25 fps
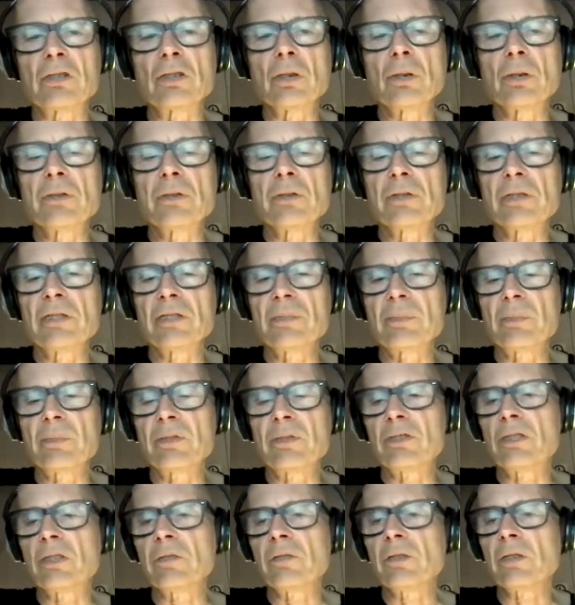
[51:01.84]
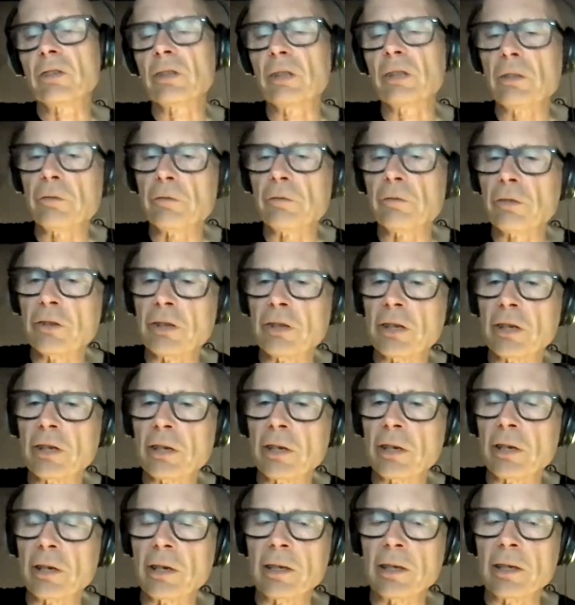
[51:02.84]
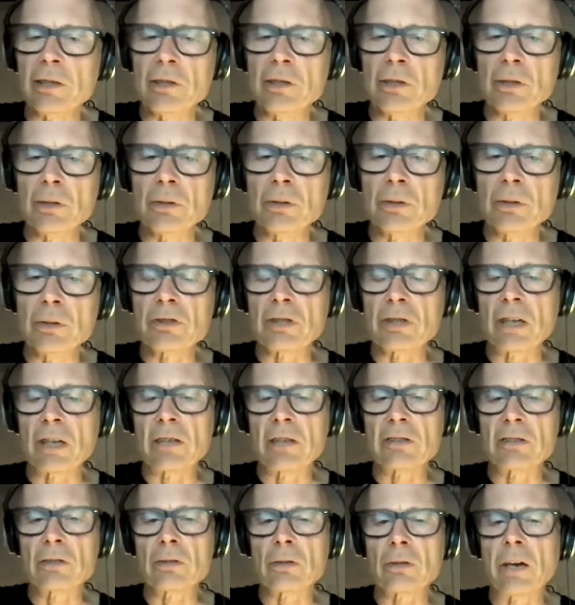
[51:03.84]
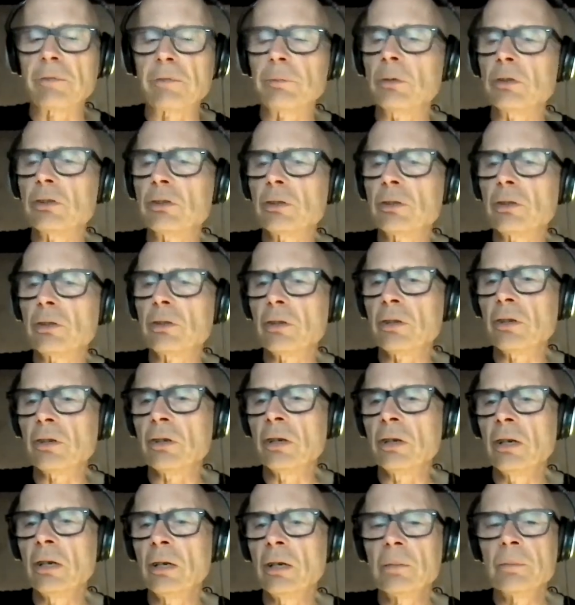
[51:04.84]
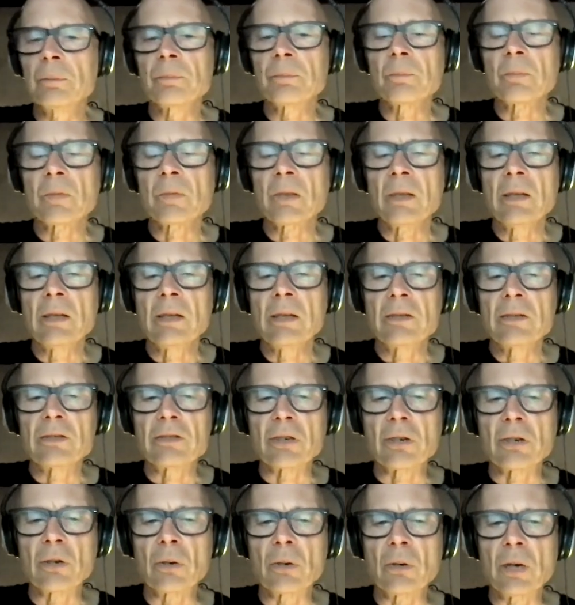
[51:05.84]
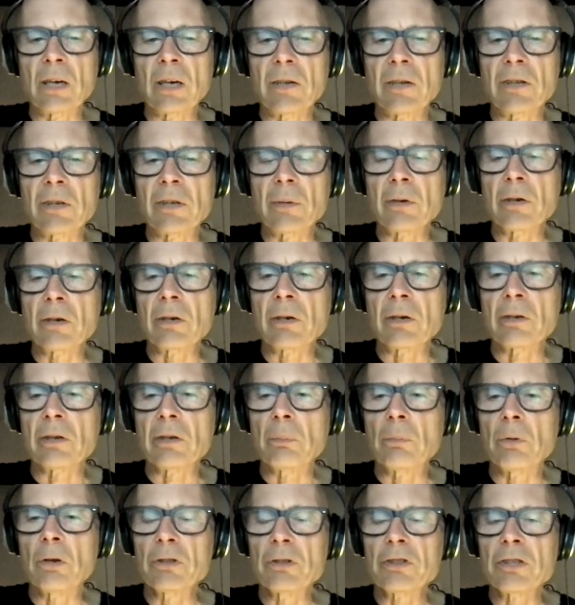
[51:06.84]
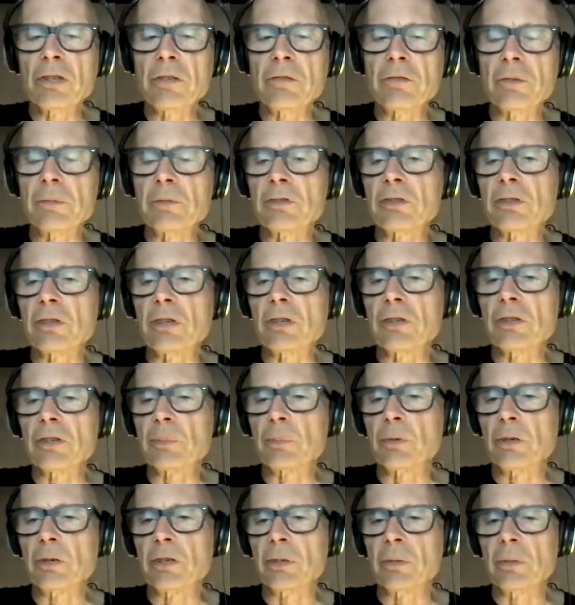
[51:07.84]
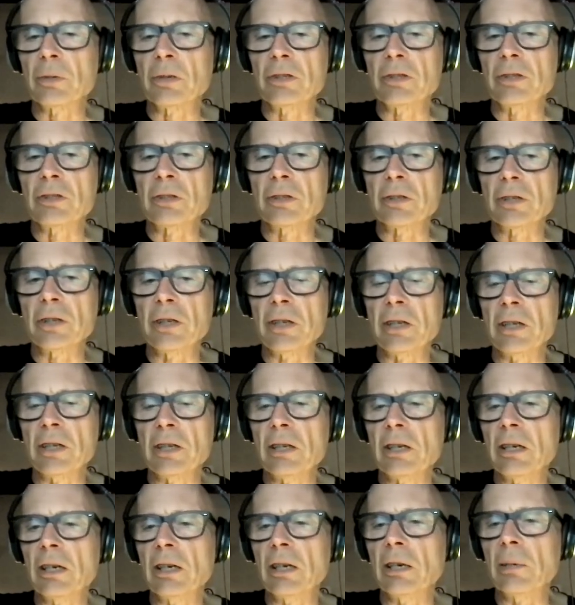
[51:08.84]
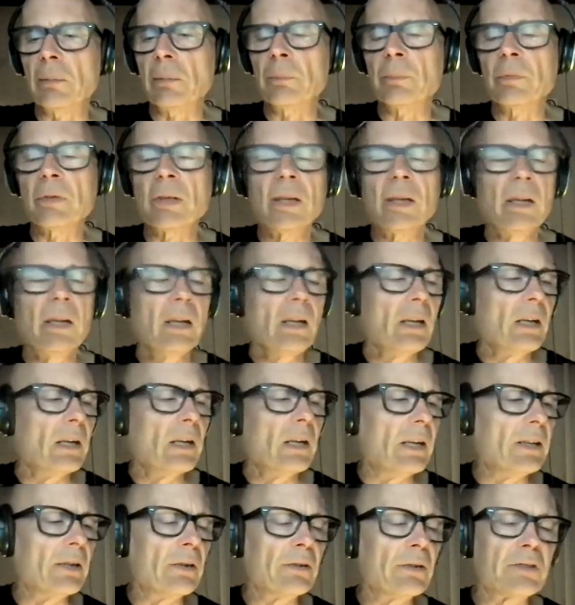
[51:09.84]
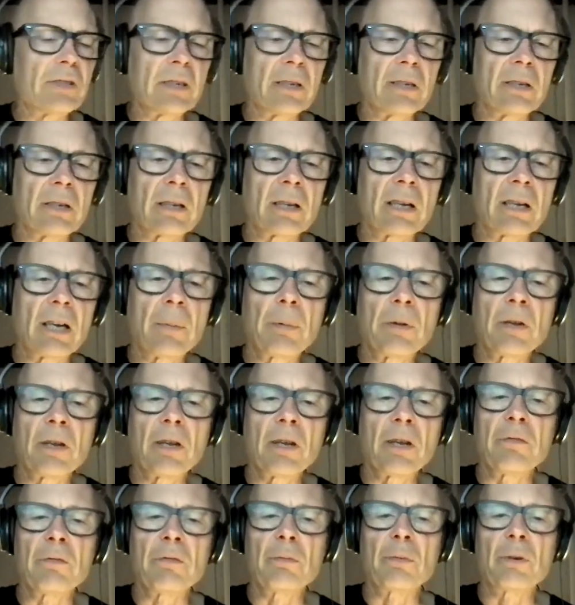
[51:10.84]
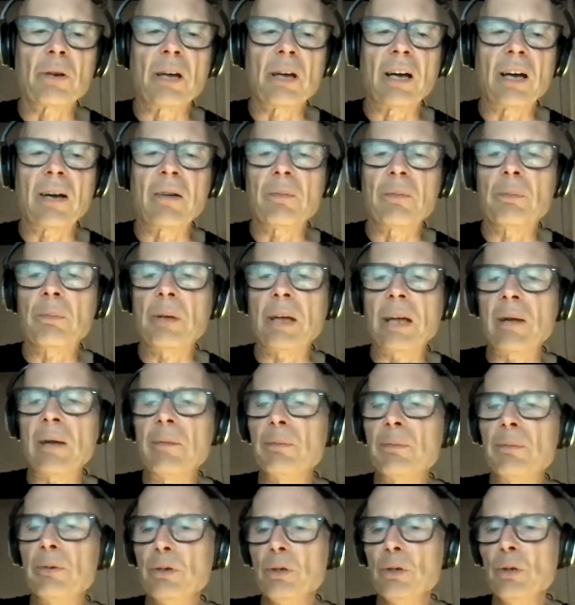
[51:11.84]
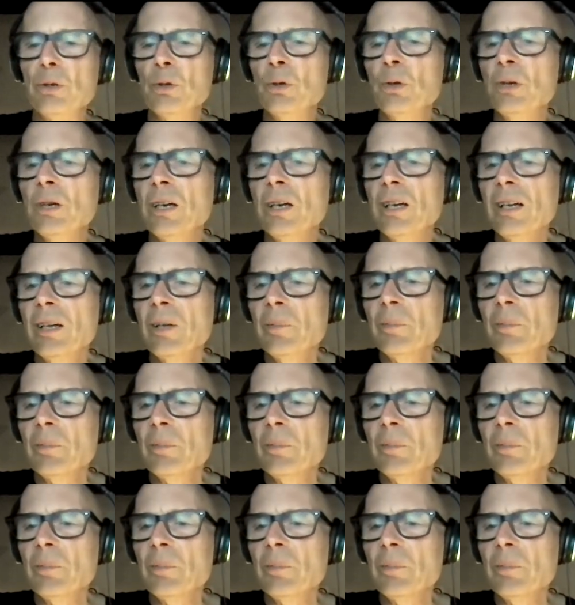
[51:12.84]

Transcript: chosen specifically for their use as craft material. So they were mostly from Salt Spring originally. There's a couple of bamboo